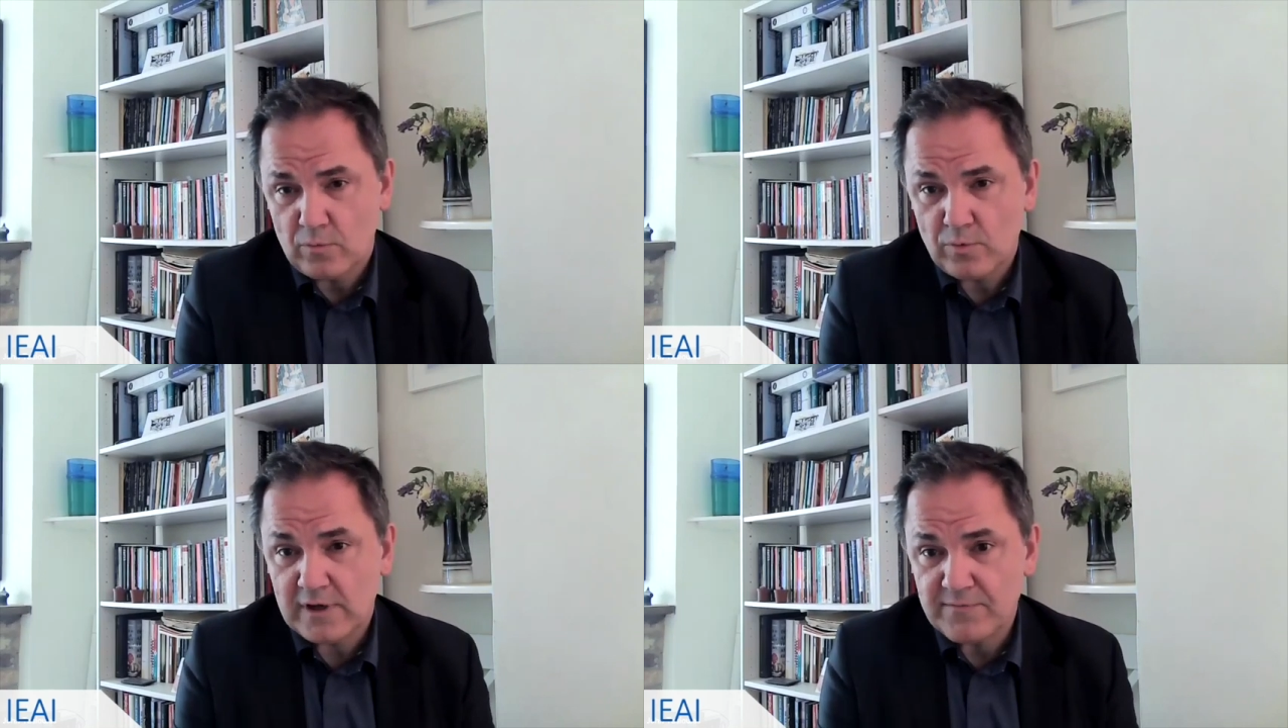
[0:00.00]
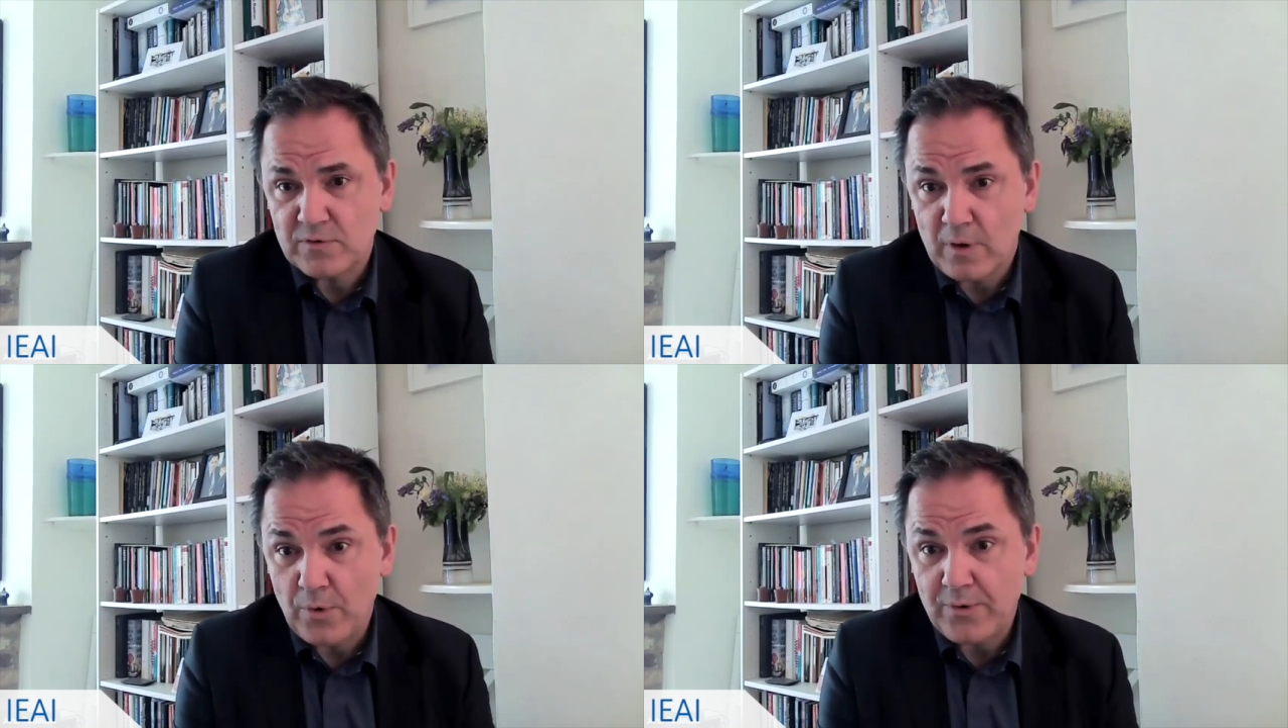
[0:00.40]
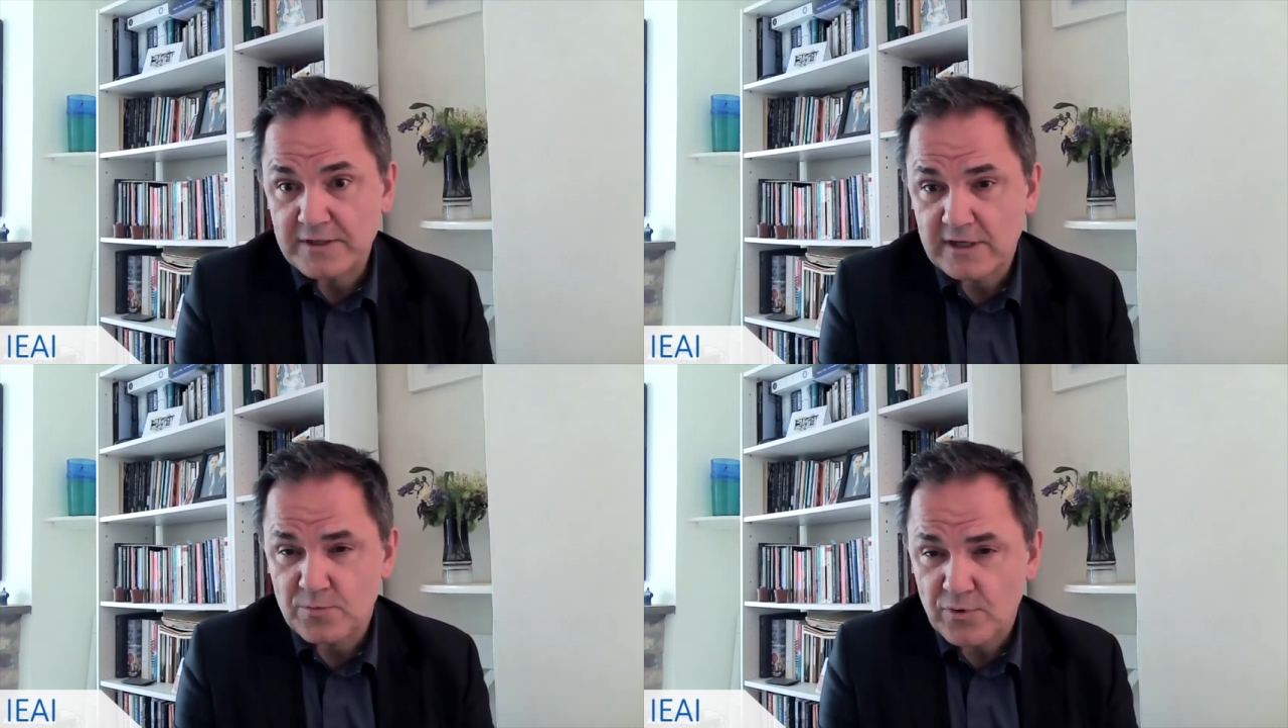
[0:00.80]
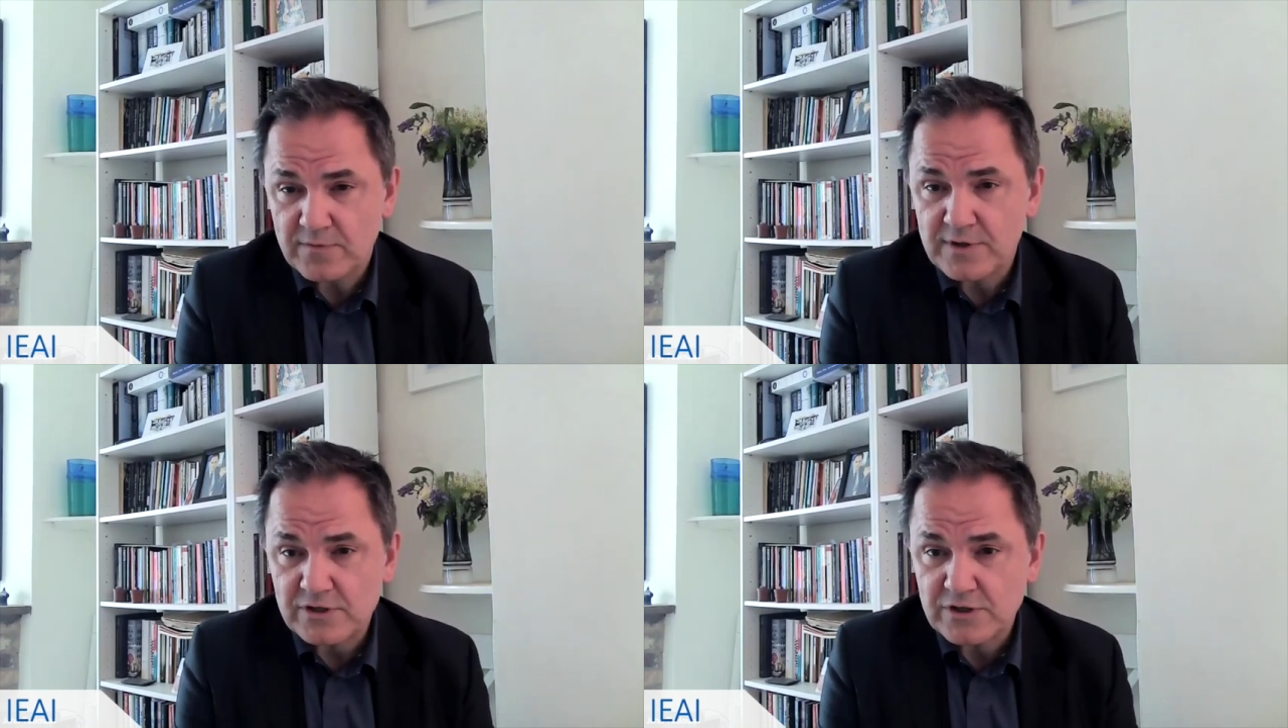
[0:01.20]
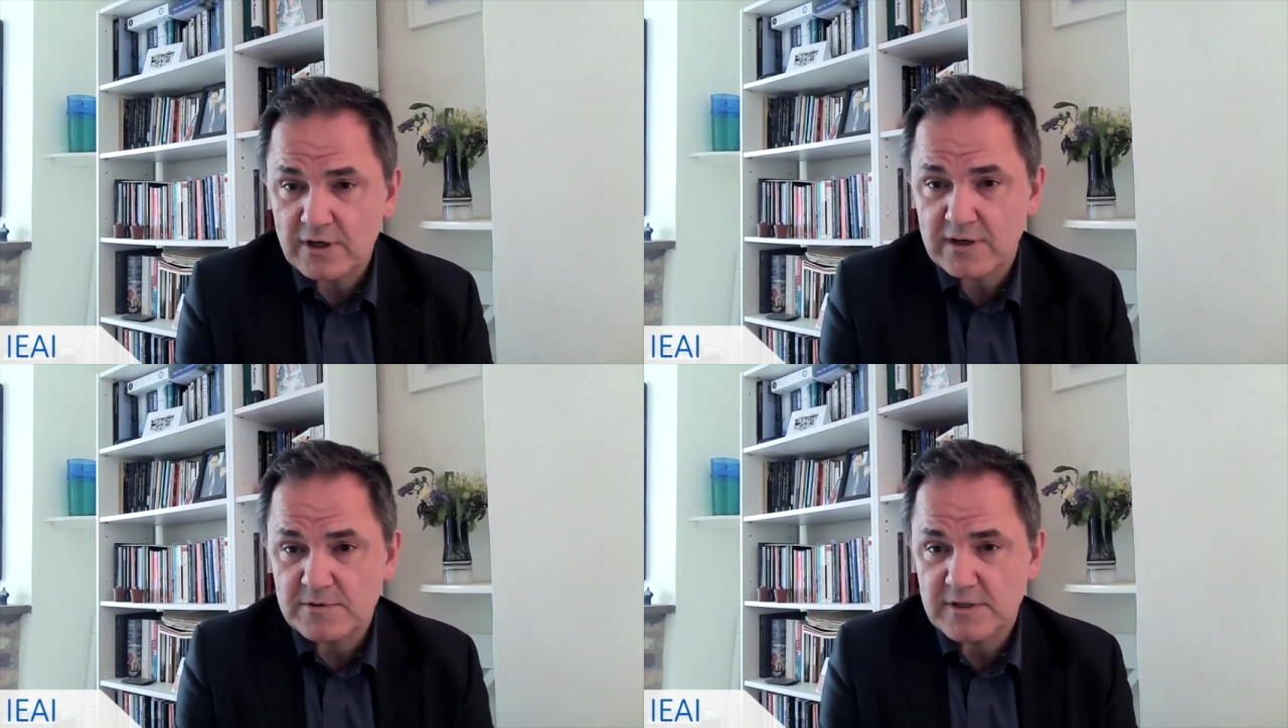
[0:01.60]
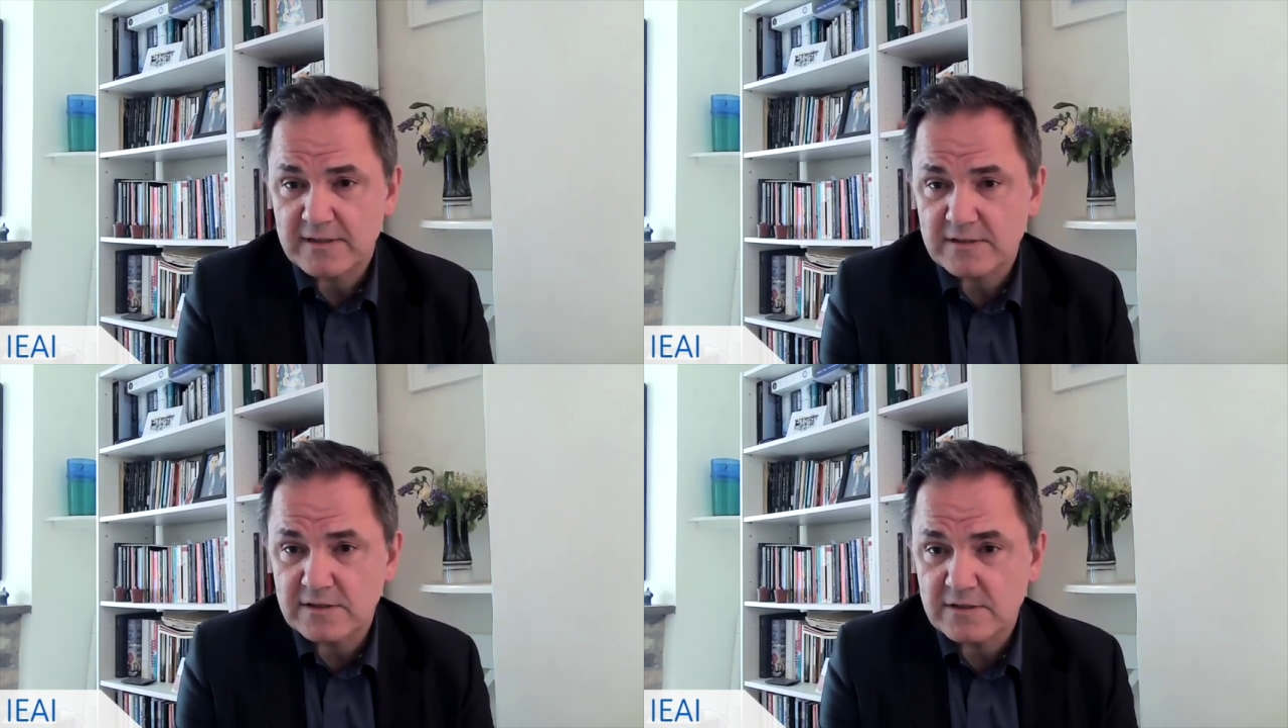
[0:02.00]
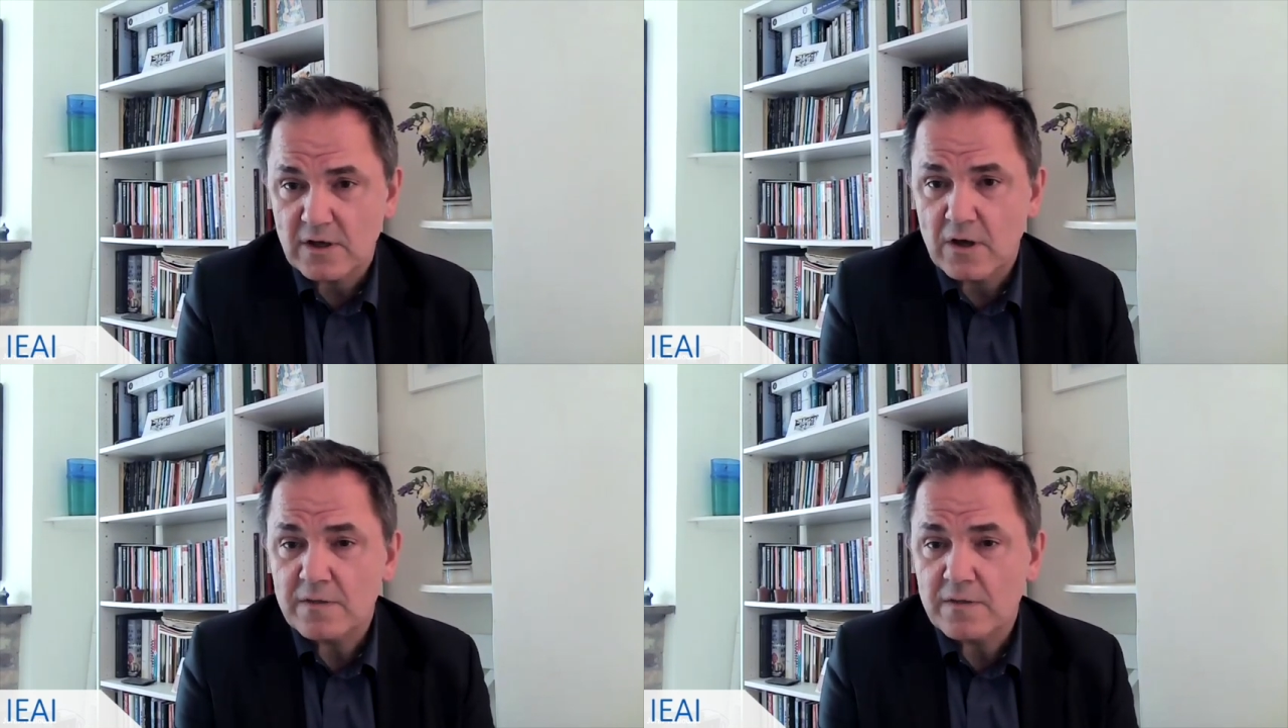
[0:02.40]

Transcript: given that we're in such privileged circumstances,